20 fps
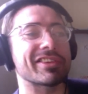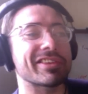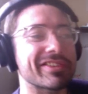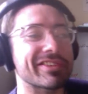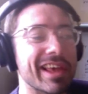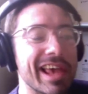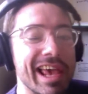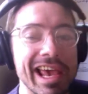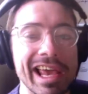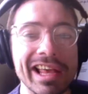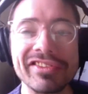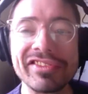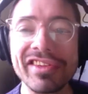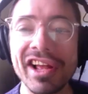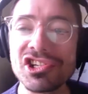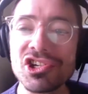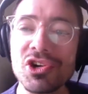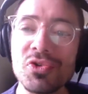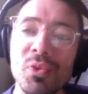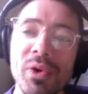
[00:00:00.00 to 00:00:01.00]
it's it's
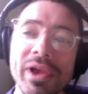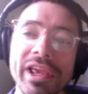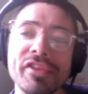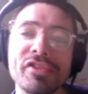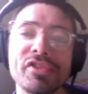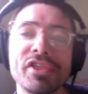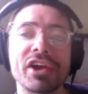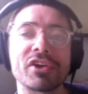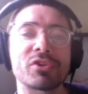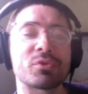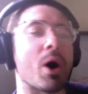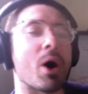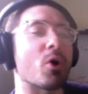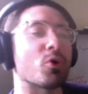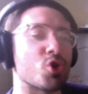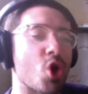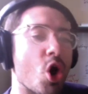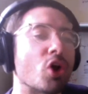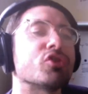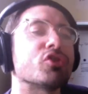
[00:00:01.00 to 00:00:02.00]
such a weird thing as well
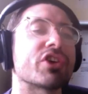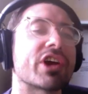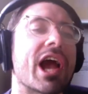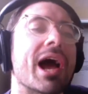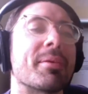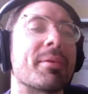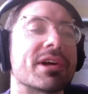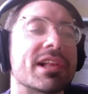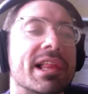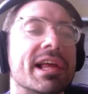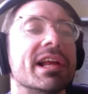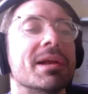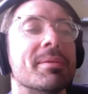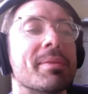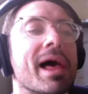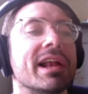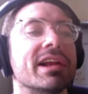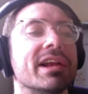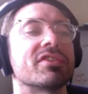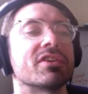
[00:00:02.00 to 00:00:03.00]
not to come clean
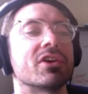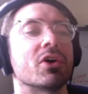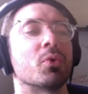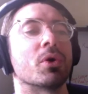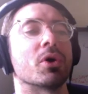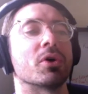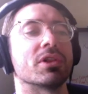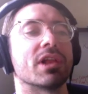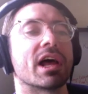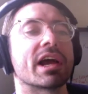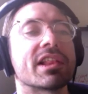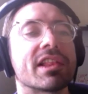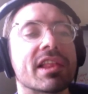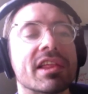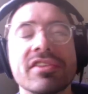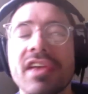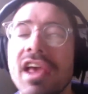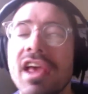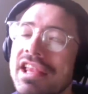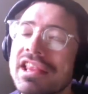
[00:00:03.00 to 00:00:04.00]
about, isn't it, Wil? Like
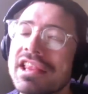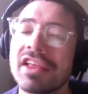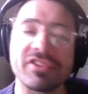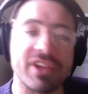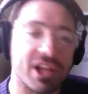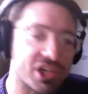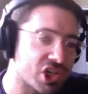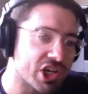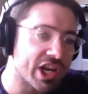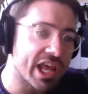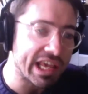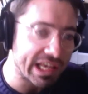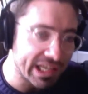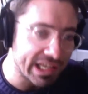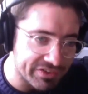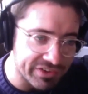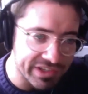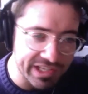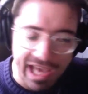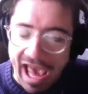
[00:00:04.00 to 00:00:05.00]
there's there's such an
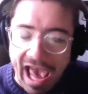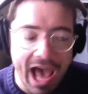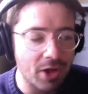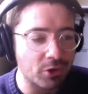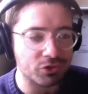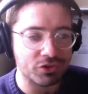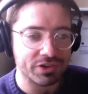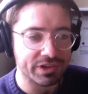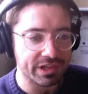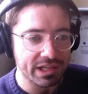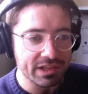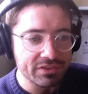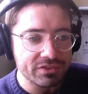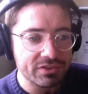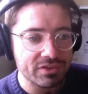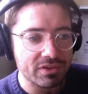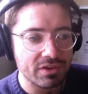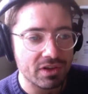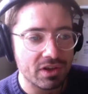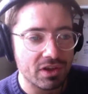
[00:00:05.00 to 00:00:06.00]
easy out to
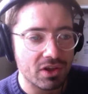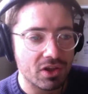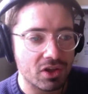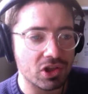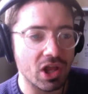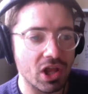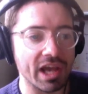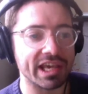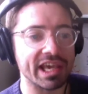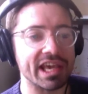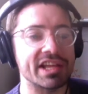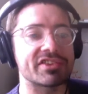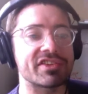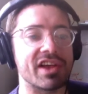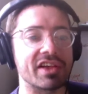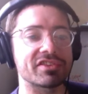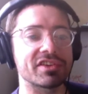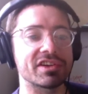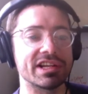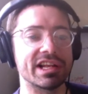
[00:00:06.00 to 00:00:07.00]
this. Like it
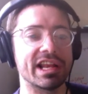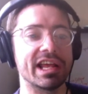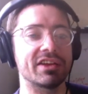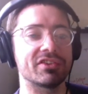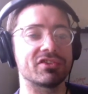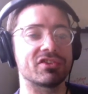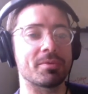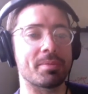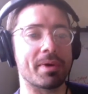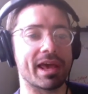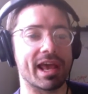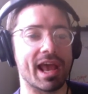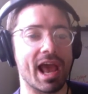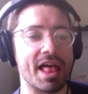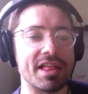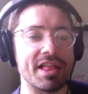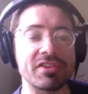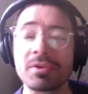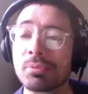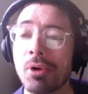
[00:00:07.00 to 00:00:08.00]
doesn't need to be,
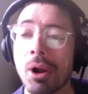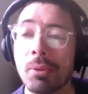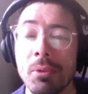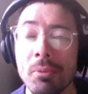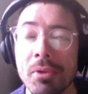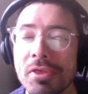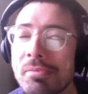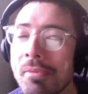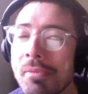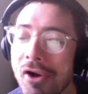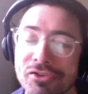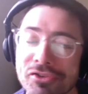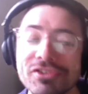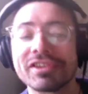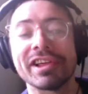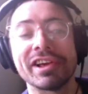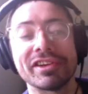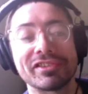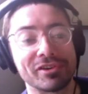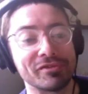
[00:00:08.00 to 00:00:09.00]
and that's a problem with most of
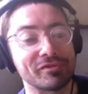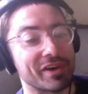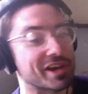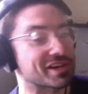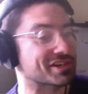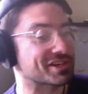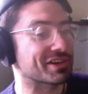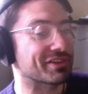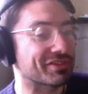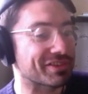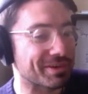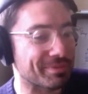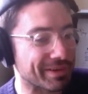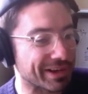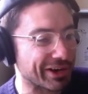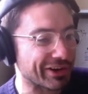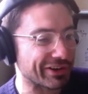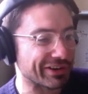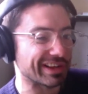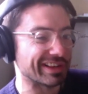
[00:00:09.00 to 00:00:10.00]
these confessions, to be
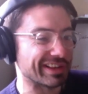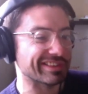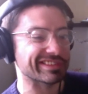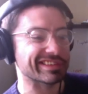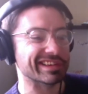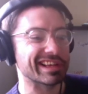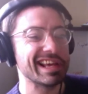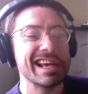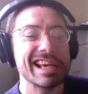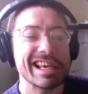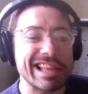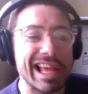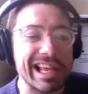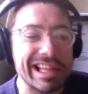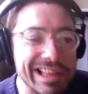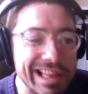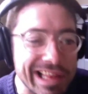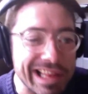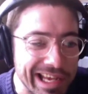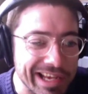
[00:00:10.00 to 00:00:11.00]
honest. They
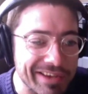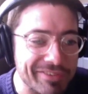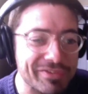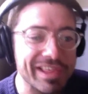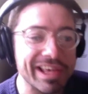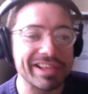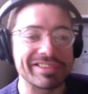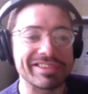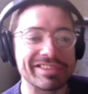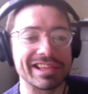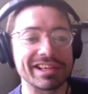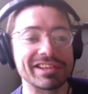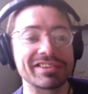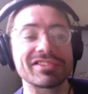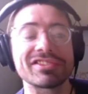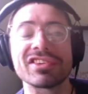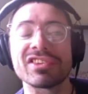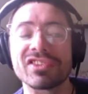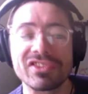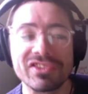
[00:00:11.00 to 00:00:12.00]
leave these things
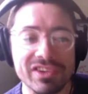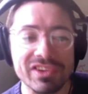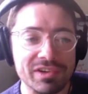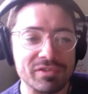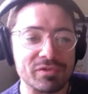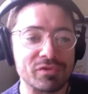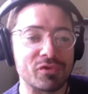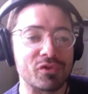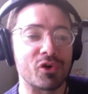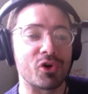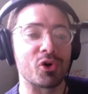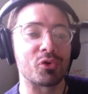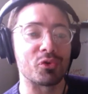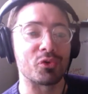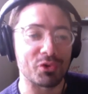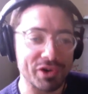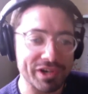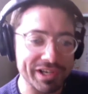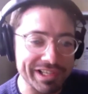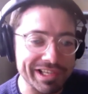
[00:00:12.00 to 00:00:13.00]
to sit for a
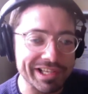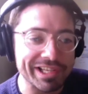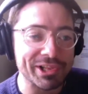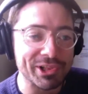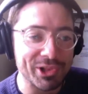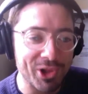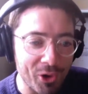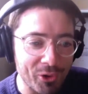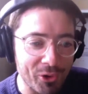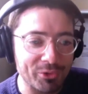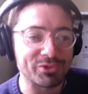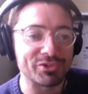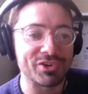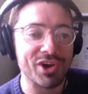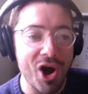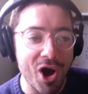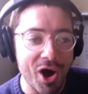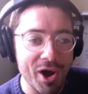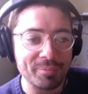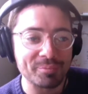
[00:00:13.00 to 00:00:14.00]
really long
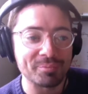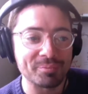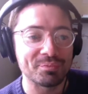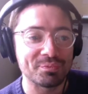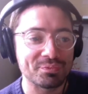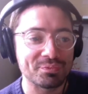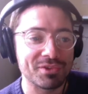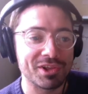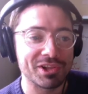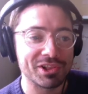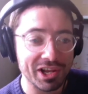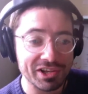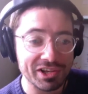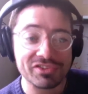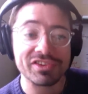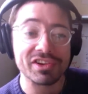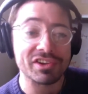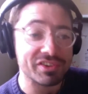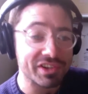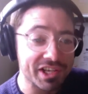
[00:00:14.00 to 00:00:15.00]
time. Like
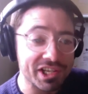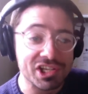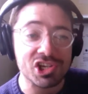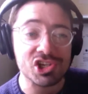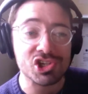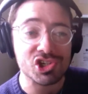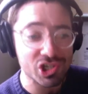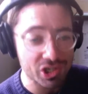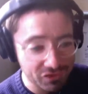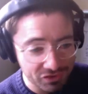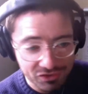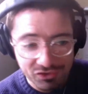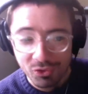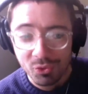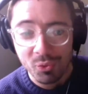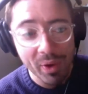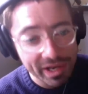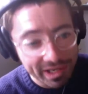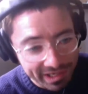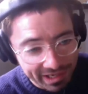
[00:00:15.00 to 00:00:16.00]
sitting in your shit at a
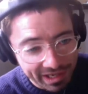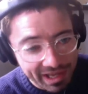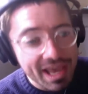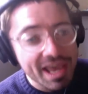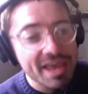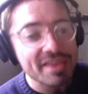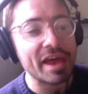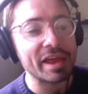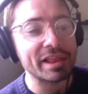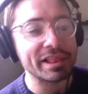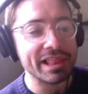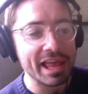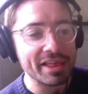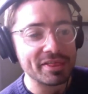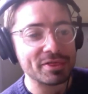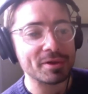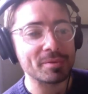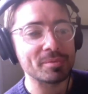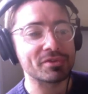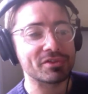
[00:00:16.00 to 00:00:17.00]
wedding. They
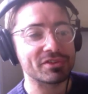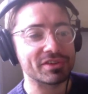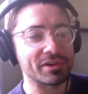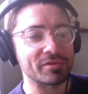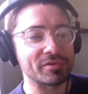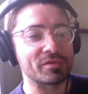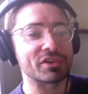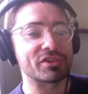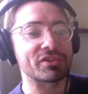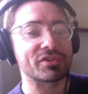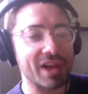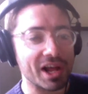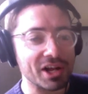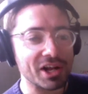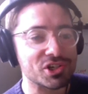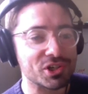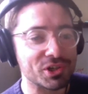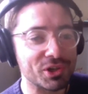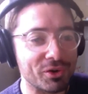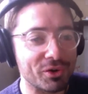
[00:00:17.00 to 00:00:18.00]
let them sit for
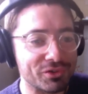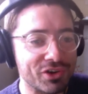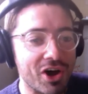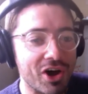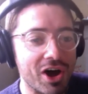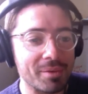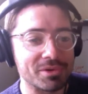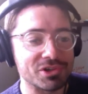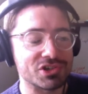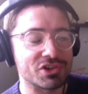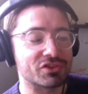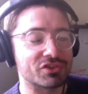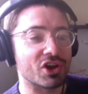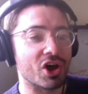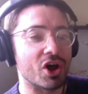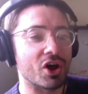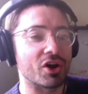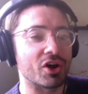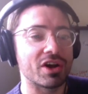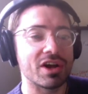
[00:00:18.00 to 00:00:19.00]
such a long time and just
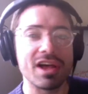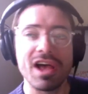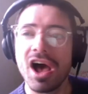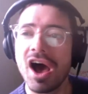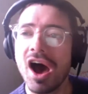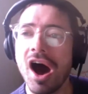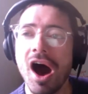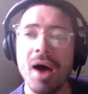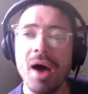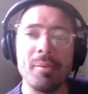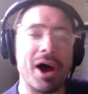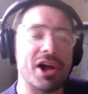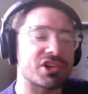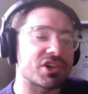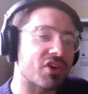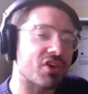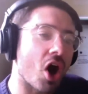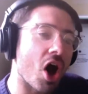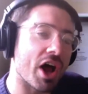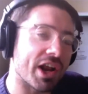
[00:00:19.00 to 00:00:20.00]
go, I might
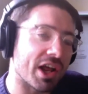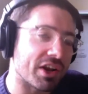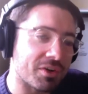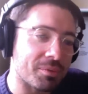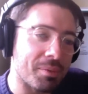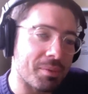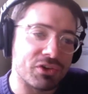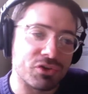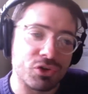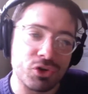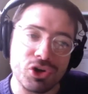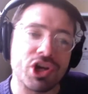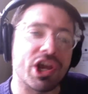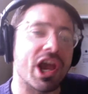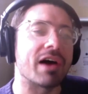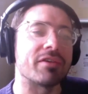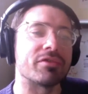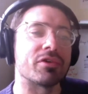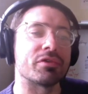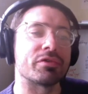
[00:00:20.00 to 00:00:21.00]
just hide under my doona
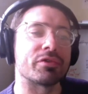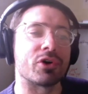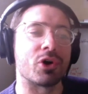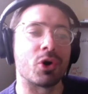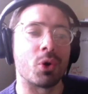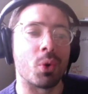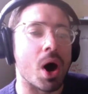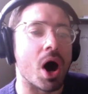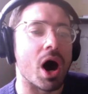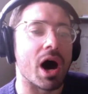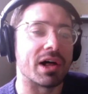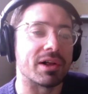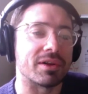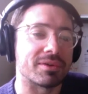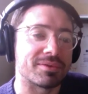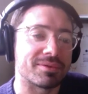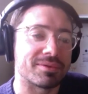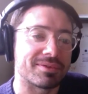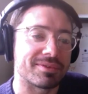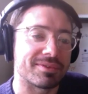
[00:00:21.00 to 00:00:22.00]
cover for a while
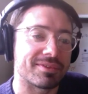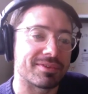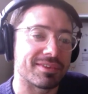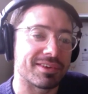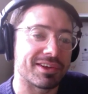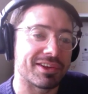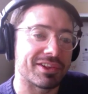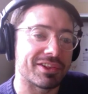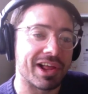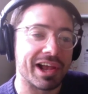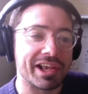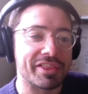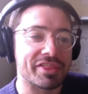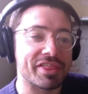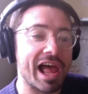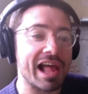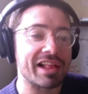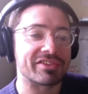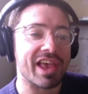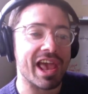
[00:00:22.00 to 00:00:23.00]
like
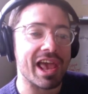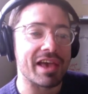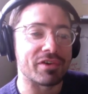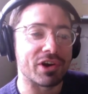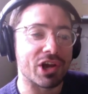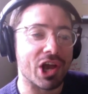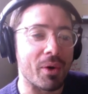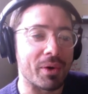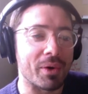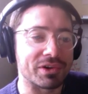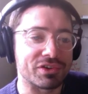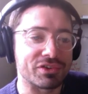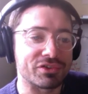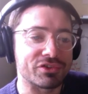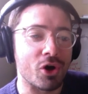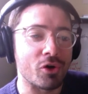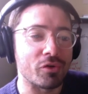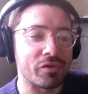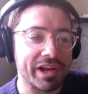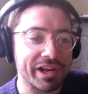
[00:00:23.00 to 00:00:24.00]
that's ever going to
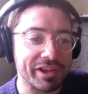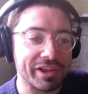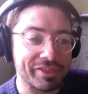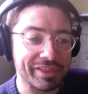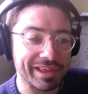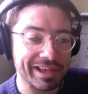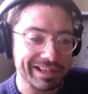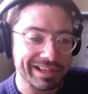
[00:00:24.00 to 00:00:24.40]
solve anything.